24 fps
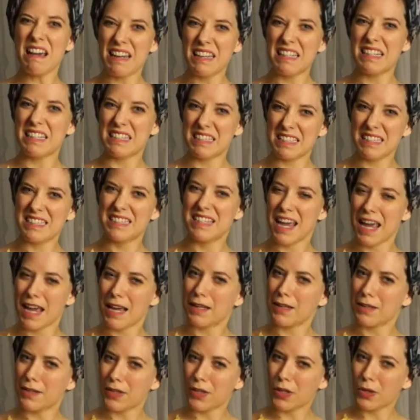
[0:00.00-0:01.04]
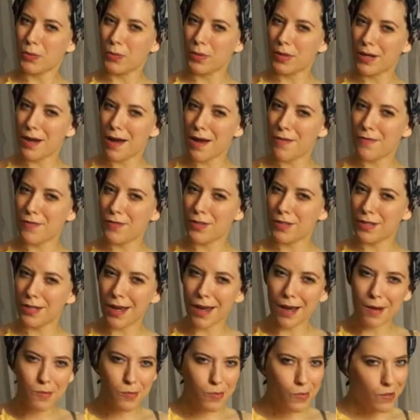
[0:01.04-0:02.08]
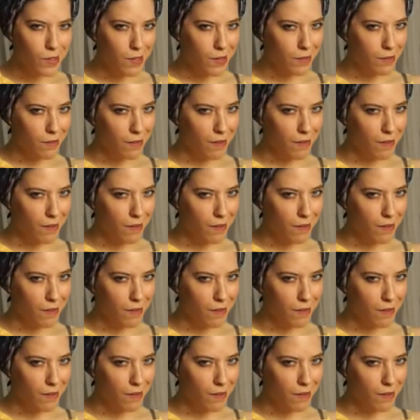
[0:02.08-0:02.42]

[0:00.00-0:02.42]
need to take a little bit off the top. What do you